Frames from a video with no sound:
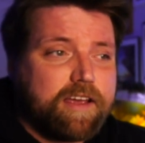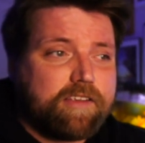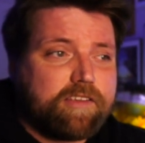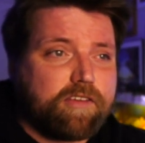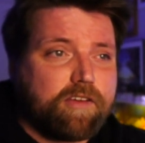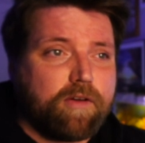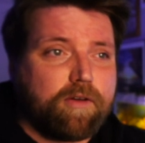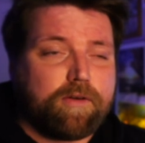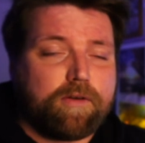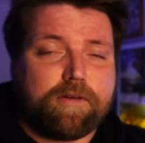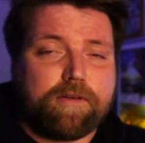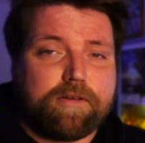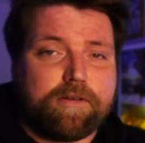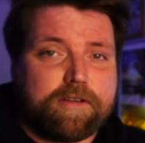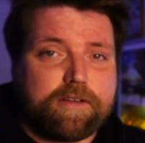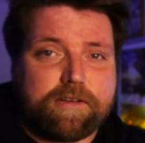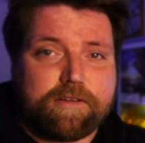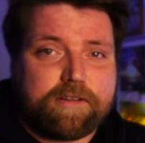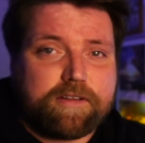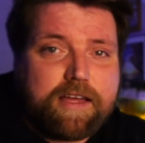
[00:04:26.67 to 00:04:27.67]
So
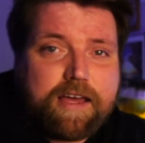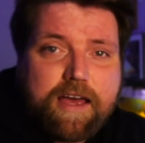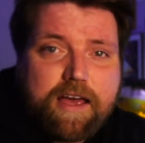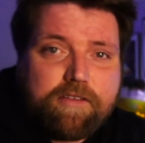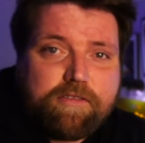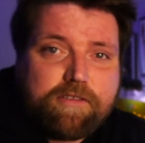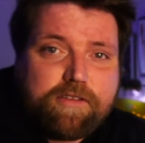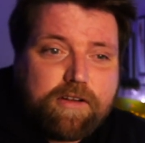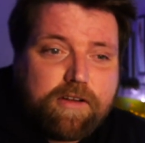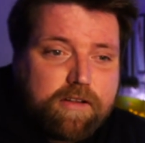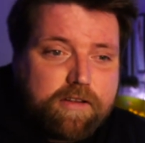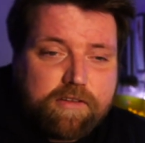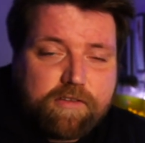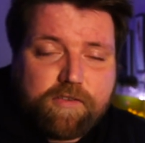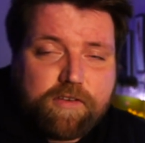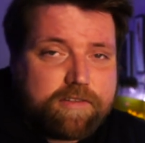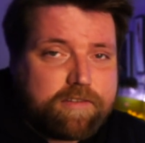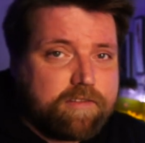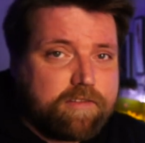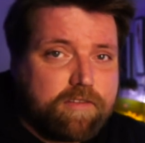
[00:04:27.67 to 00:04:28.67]
all in all, $100
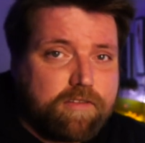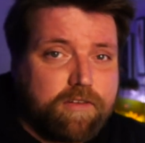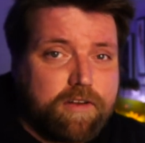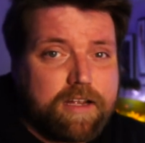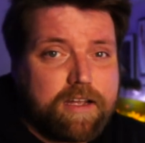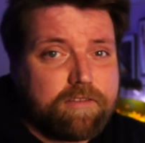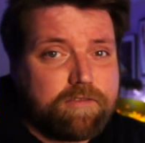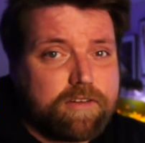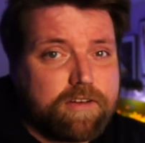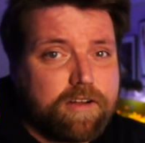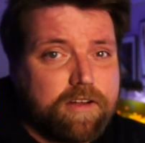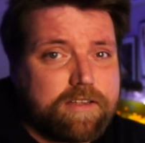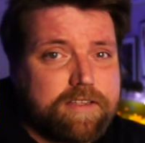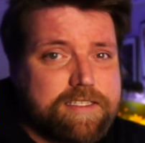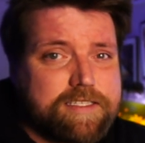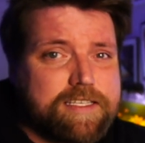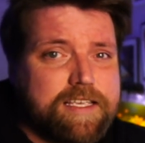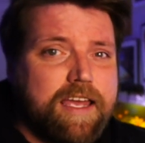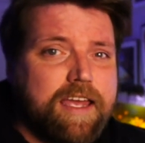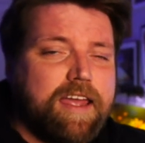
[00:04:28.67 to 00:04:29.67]
versus
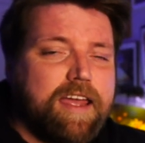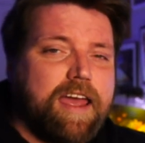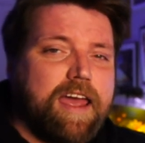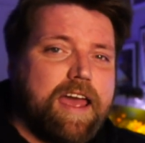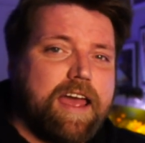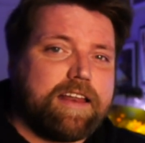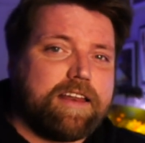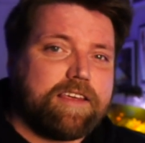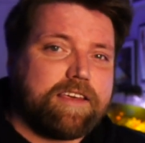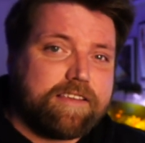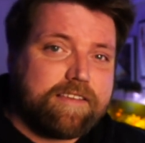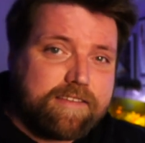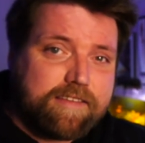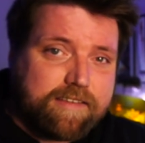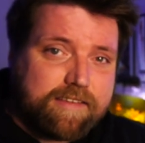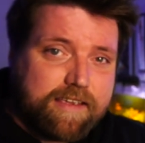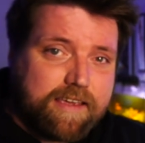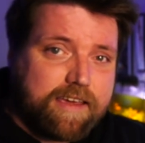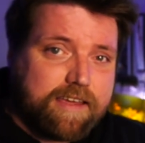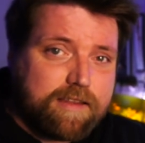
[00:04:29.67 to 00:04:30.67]
$300, and you can
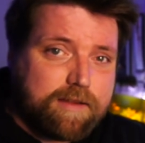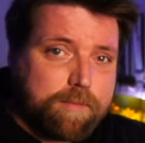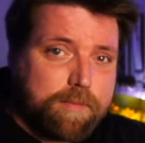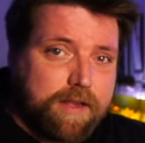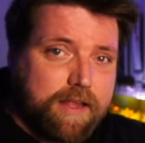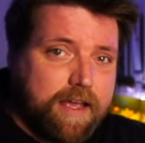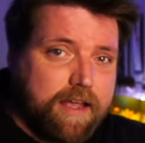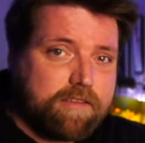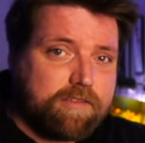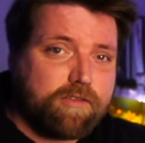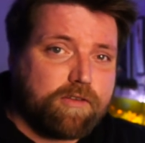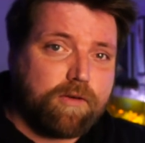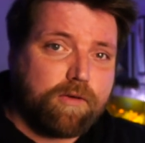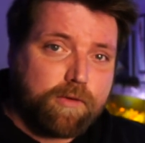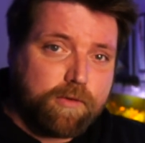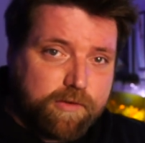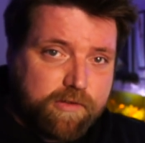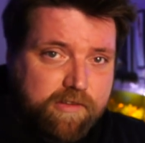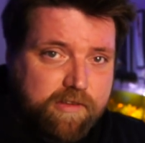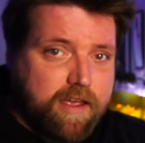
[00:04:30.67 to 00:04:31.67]
see the plants are
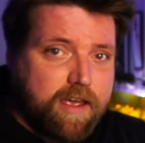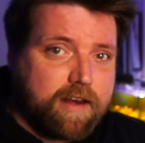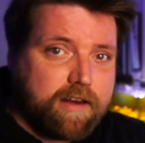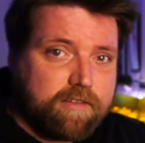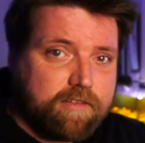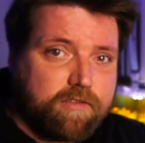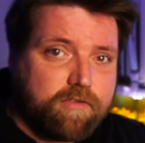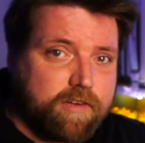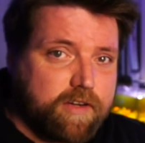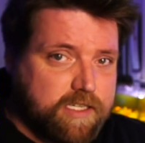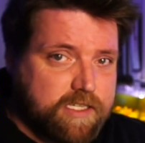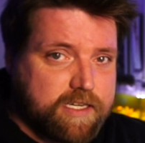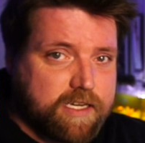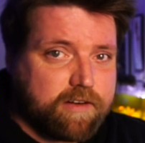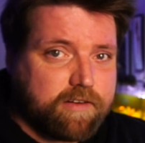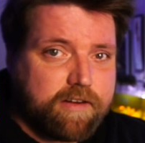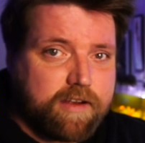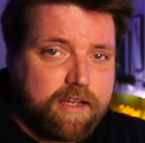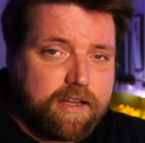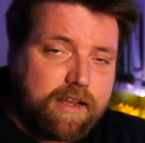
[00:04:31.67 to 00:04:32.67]
all starting to
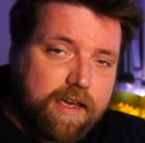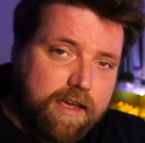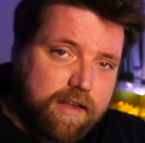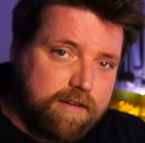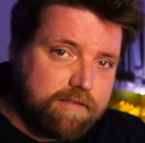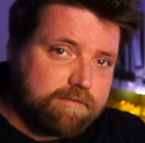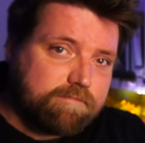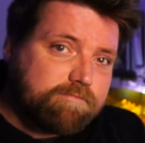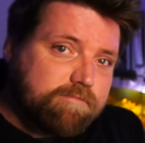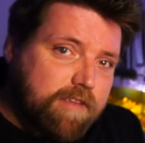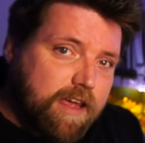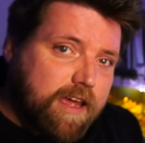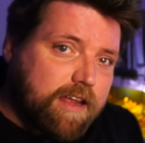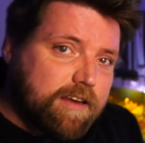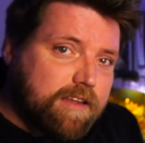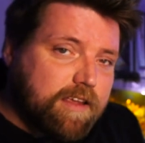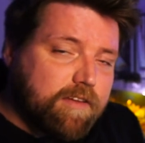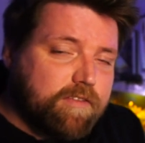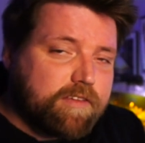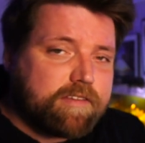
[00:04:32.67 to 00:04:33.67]
regenerate
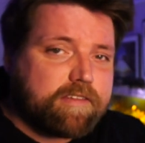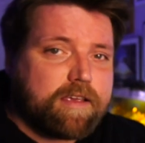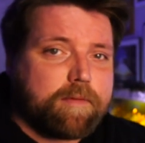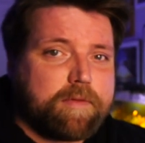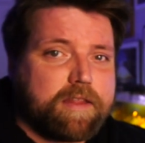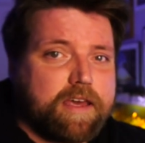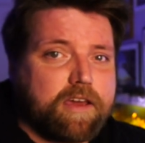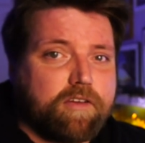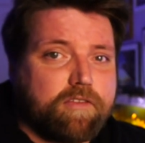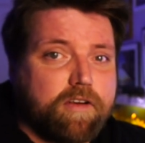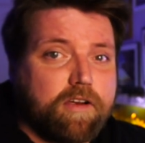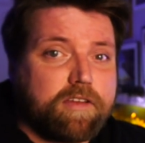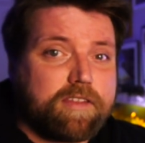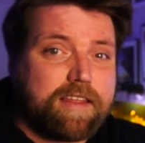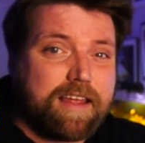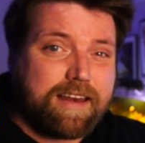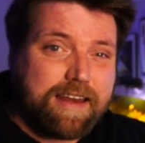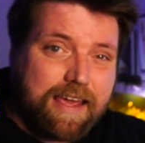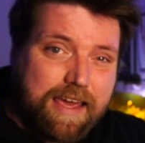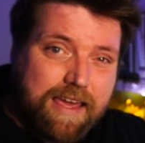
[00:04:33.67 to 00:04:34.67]
and give us some of that
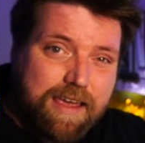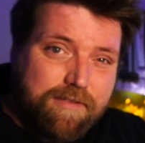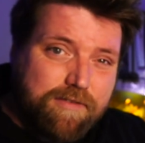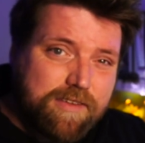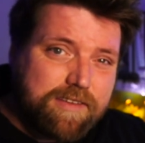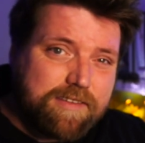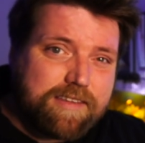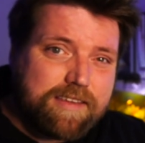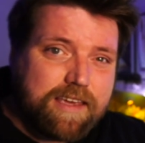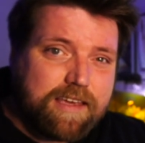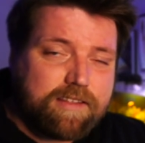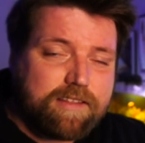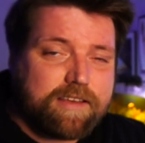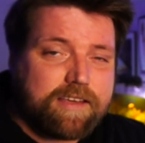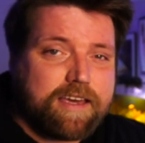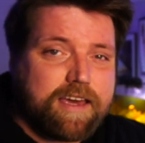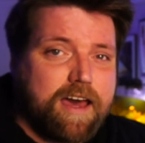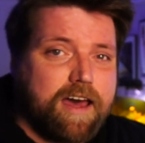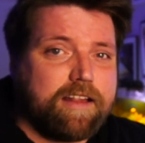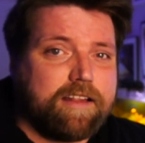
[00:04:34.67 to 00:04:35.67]
growth, and even to get the
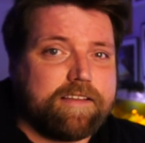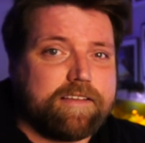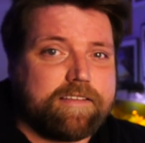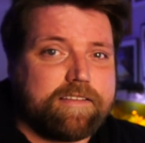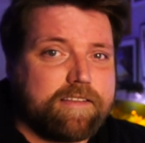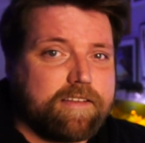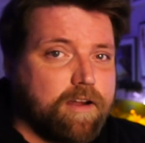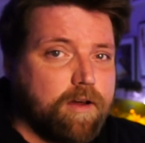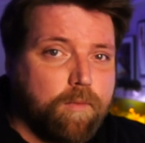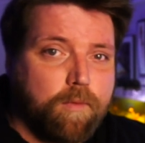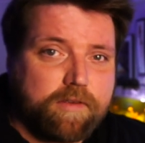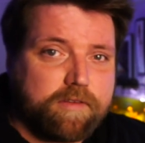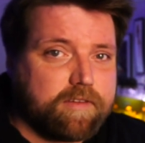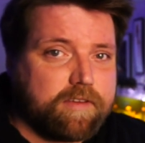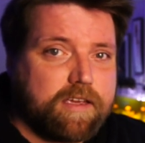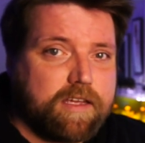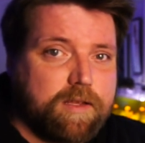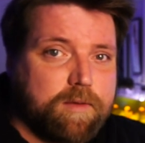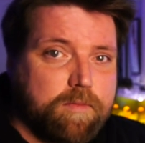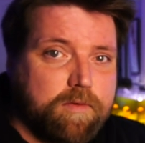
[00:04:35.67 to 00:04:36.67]
colors that I
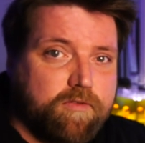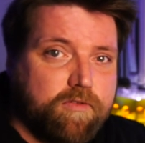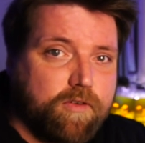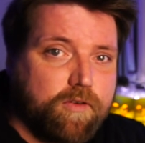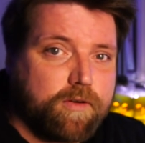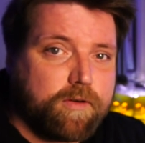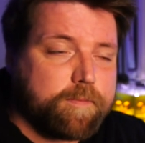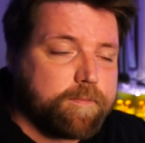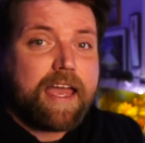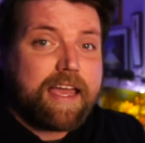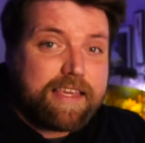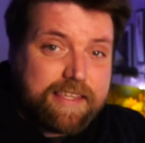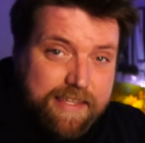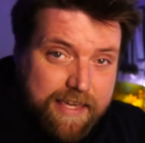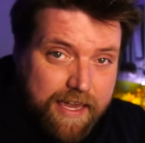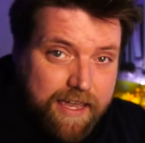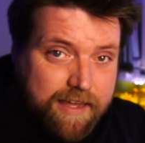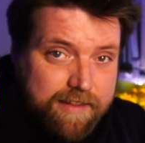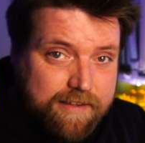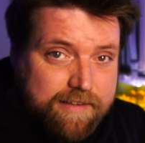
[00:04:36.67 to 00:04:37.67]
wasn't getting before.
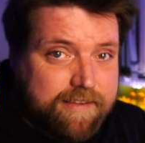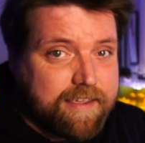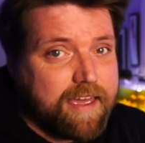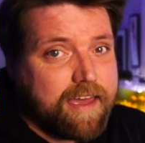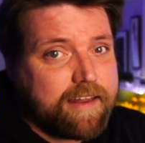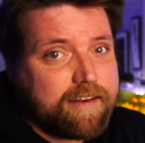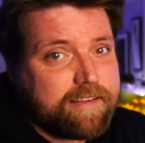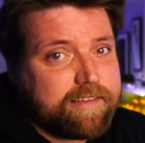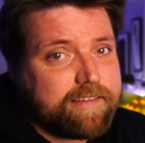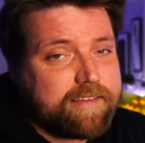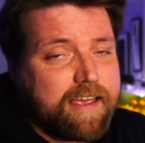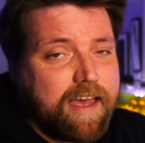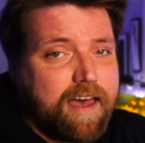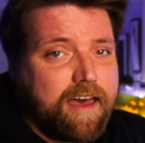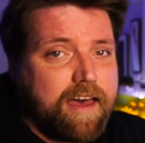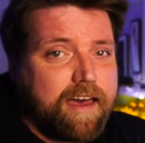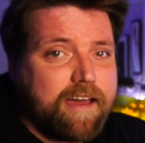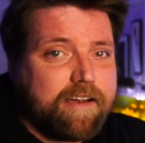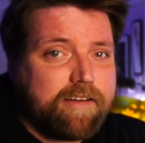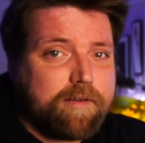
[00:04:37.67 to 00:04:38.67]
Yeah, the tannins
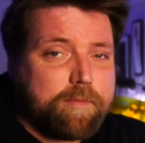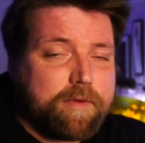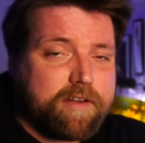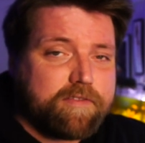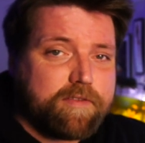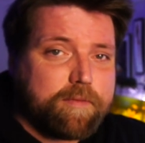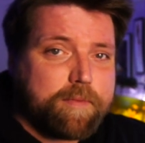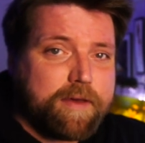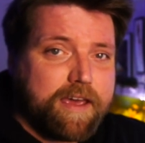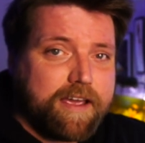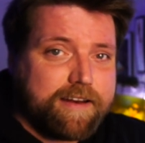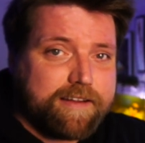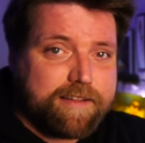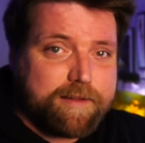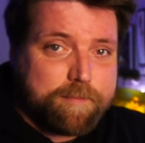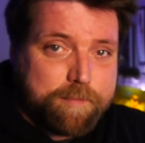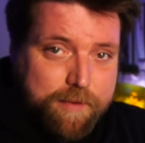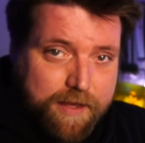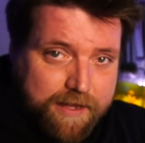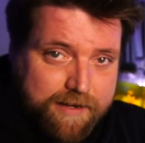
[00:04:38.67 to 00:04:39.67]
are a bit of a pain in
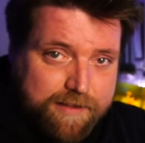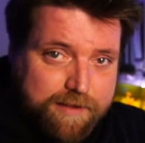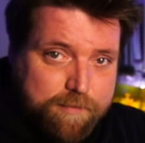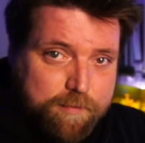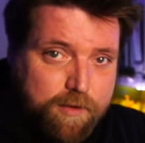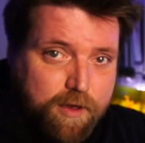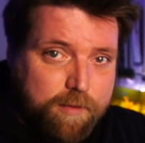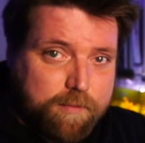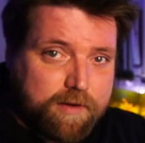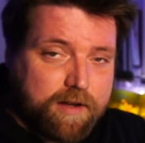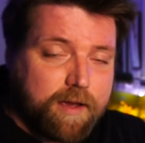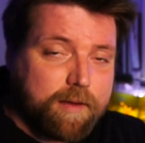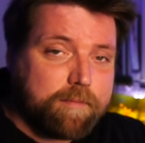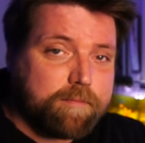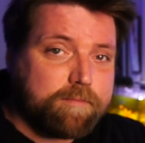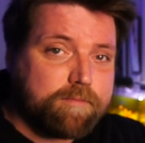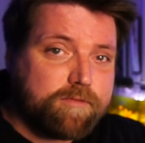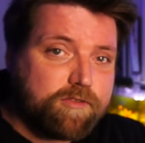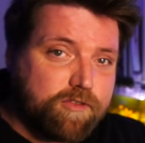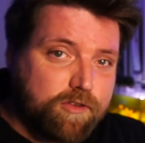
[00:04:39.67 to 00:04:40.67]
the butt at the moment.
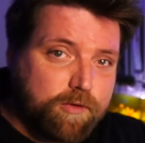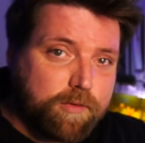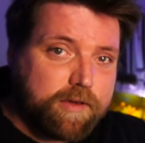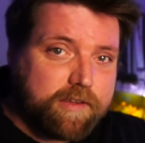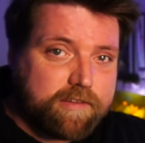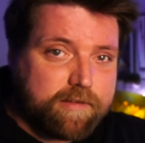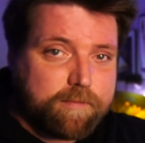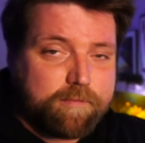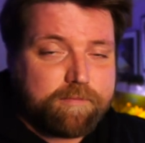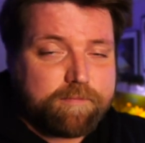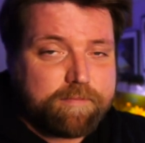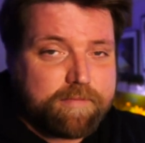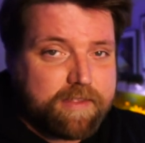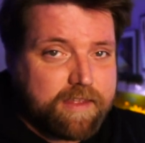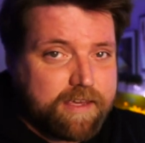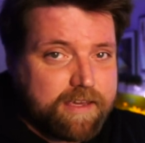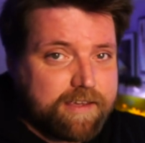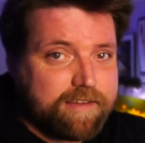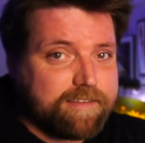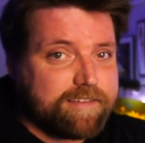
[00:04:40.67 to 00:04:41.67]
I'm doing some
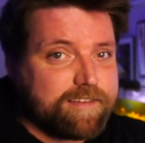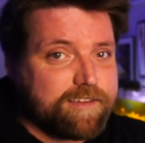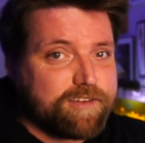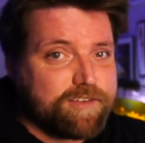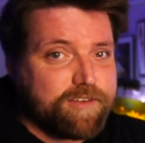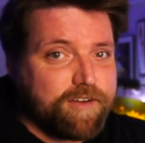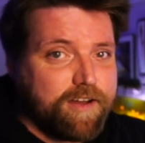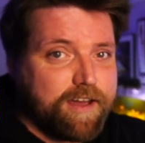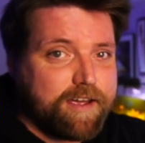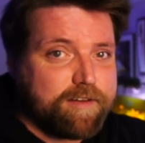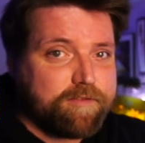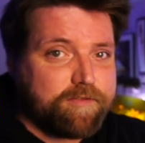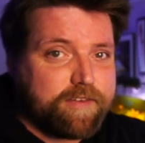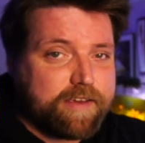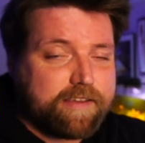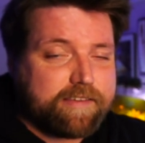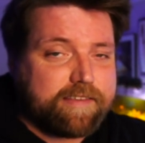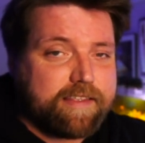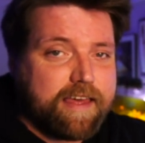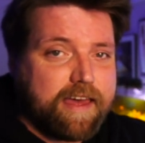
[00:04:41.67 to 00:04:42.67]
things to try and
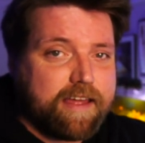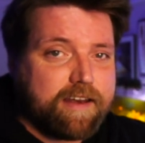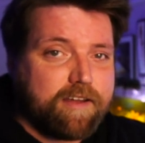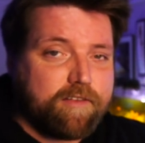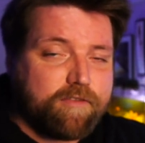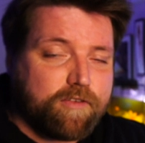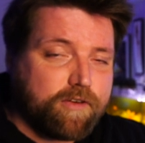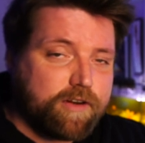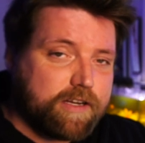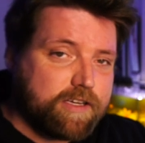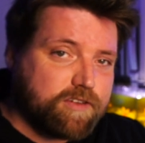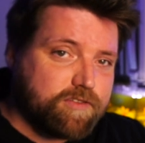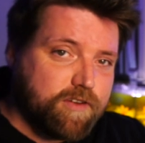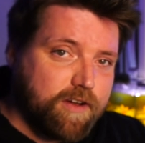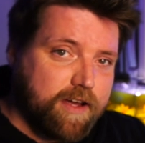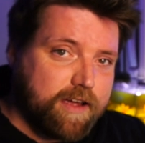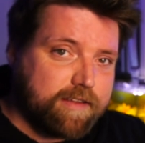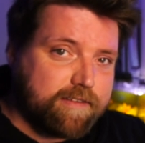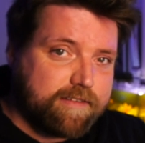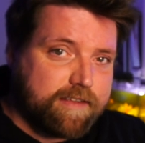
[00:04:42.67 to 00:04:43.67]
fix that. I've already
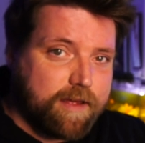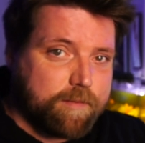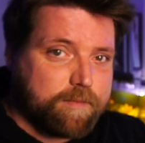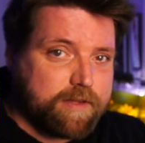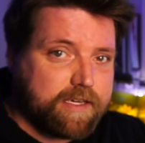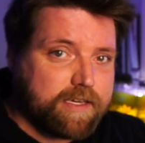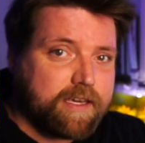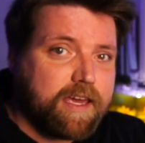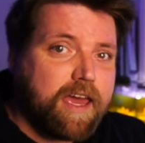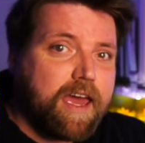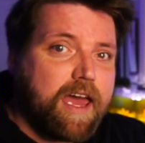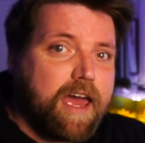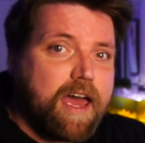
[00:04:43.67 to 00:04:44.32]
tried something.